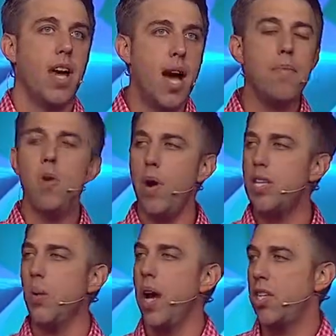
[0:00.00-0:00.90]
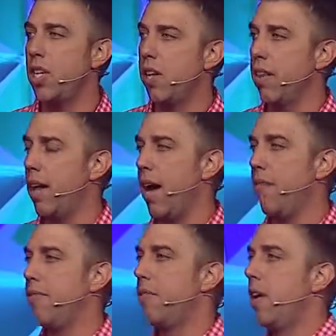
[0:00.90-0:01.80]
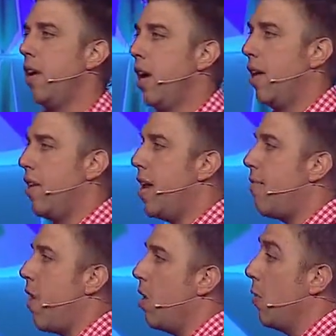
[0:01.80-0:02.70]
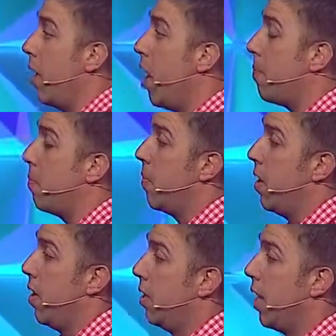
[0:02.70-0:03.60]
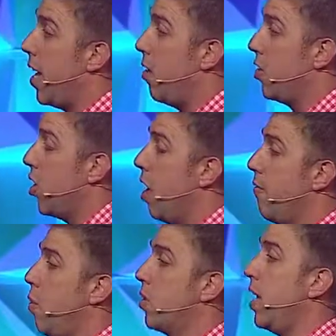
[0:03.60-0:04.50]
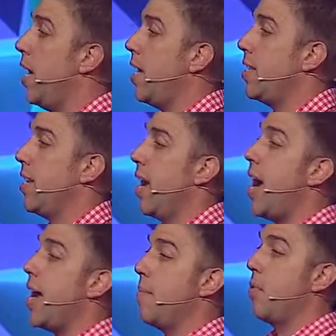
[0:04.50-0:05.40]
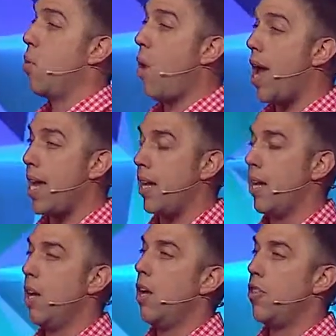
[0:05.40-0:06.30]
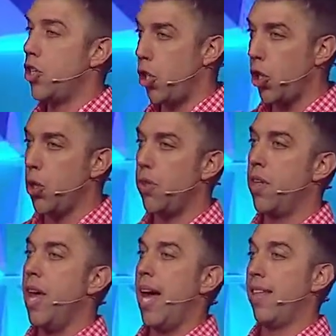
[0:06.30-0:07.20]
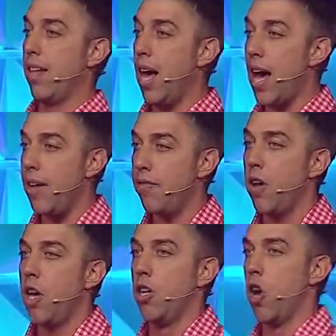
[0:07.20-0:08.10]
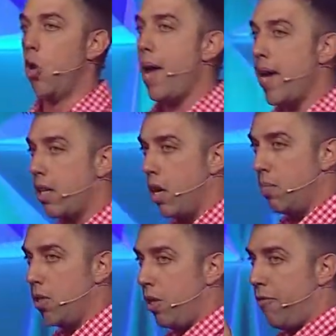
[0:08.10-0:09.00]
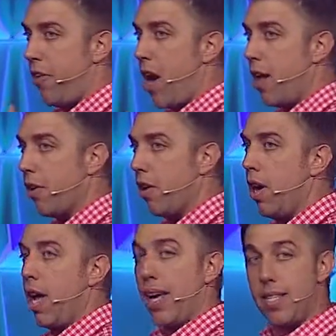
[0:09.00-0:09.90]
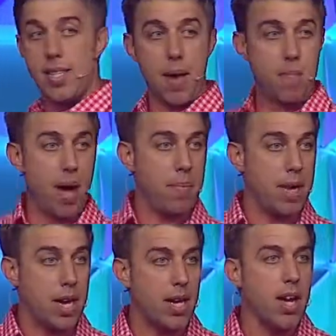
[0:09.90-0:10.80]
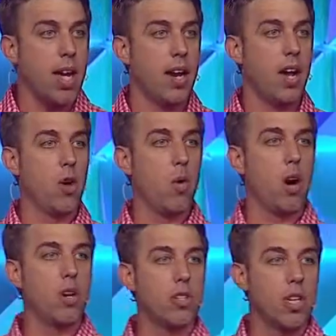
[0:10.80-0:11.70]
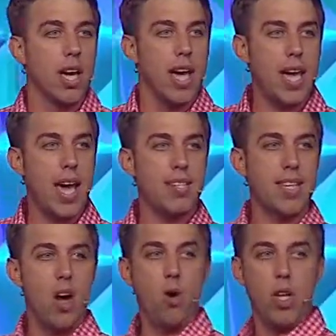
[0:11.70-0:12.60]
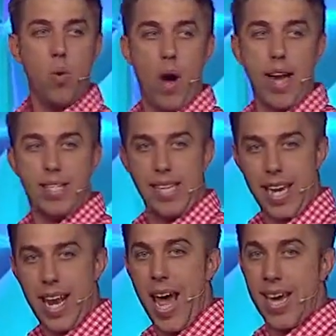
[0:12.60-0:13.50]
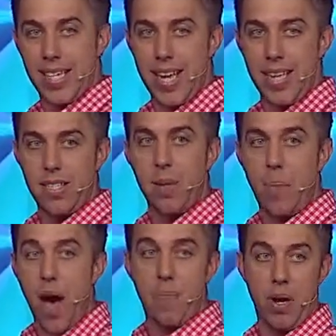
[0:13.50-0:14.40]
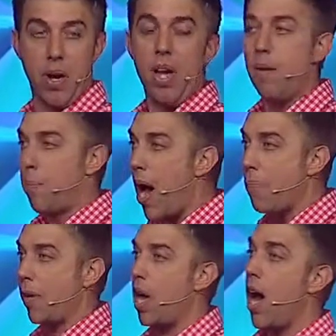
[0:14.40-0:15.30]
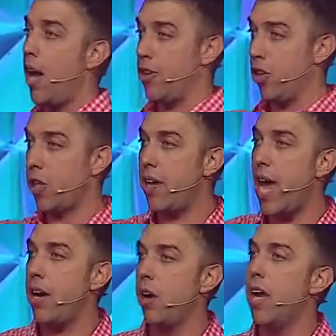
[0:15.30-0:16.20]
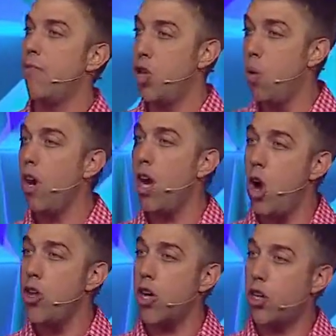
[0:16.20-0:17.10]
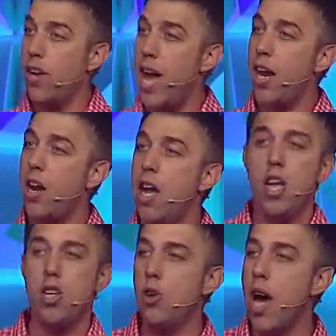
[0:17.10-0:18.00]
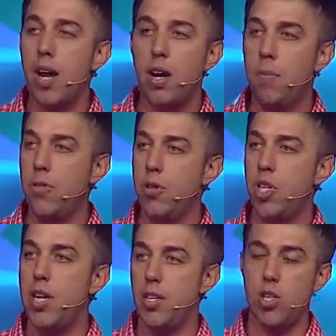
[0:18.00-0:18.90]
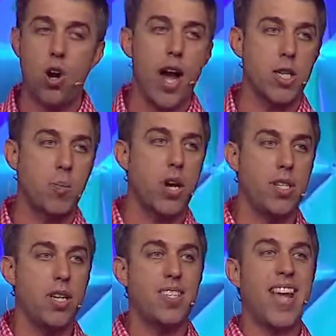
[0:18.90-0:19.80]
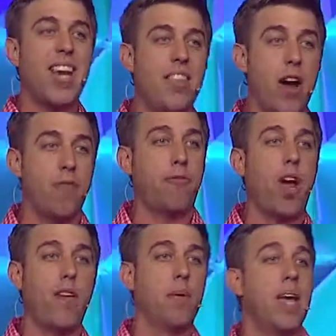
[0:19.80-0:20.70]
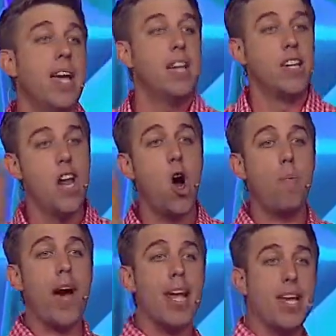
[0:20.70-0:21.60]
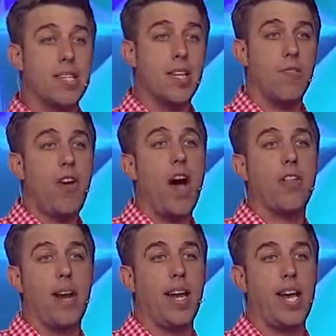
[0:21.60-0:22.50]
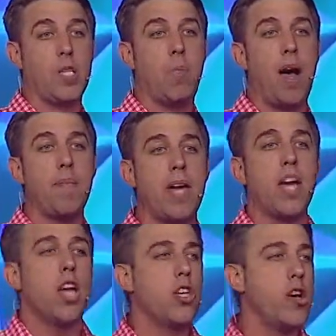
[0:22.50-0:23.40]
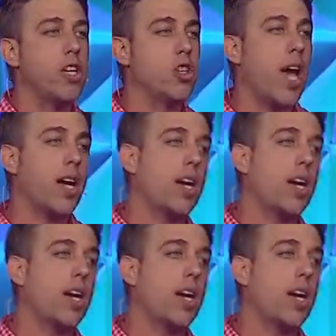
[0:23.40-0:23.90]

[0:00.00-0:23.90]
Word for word: I'm the resurrection and the life. And then he followed it up Later in John 14, he said, I am the way, the truth, and the life. No man comes to the Father except by me. In other words, he has the only way to get access to Papa, Papa God, your creator. If you want to know your creator, you got to come through Jesus Christ because he's standing there in front of him. Nobody gets to the Father unless by me. You can try